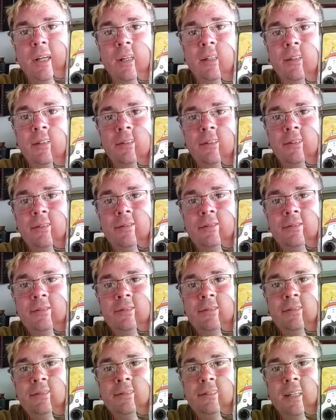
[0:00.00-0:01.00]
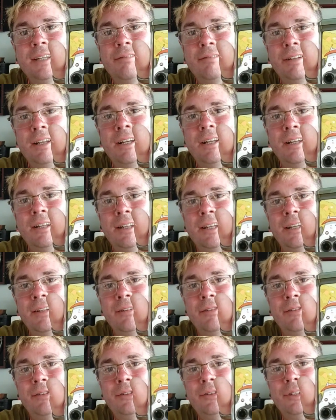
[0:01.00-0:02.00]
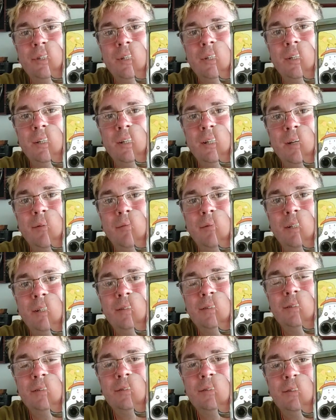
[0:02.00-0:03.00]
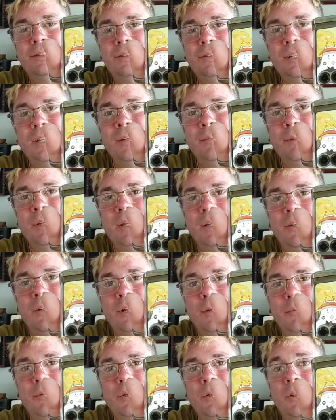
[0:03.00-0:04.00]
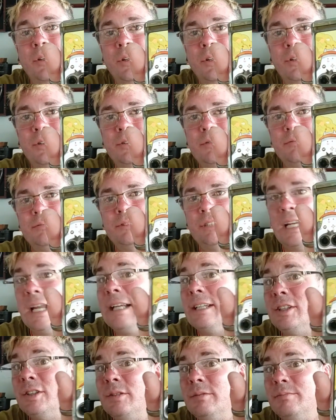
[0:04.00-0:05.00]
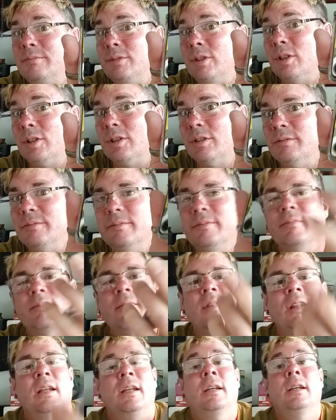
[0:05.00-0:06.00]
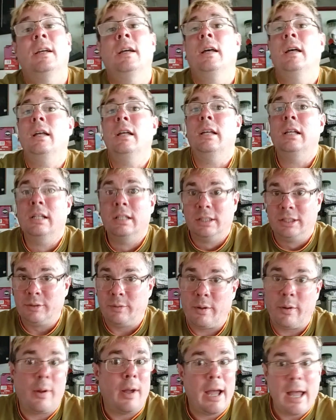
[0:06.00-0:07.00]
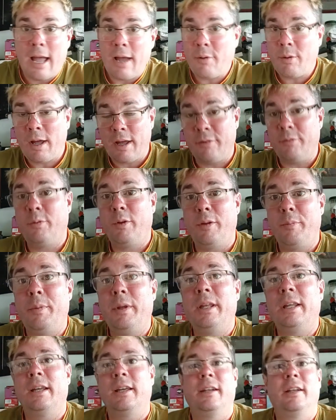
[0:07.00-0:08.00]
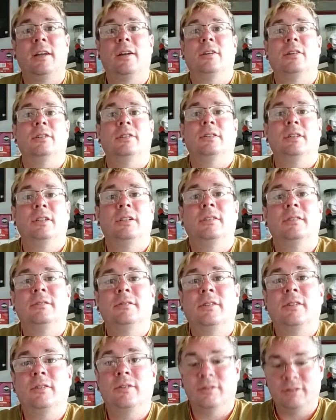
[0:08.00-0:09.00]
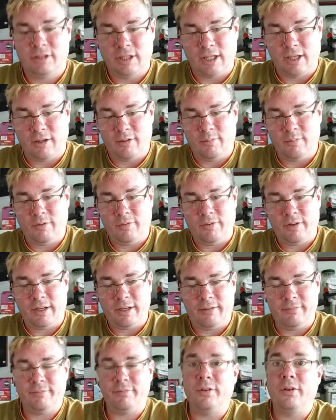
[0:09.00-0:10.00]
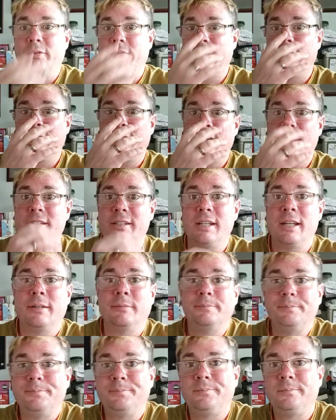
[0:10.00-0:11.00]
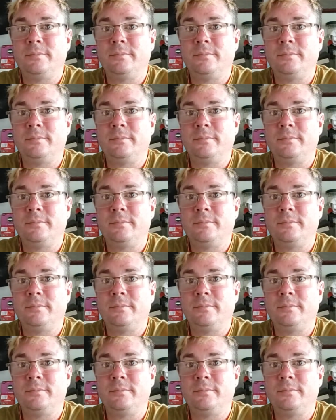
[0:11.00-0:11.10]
that. I really like that, how they've used the camera lenses to like make it look like binoculars / shotgun. So anyway, how have we been getting on? So we've had it 4 or 5 days now.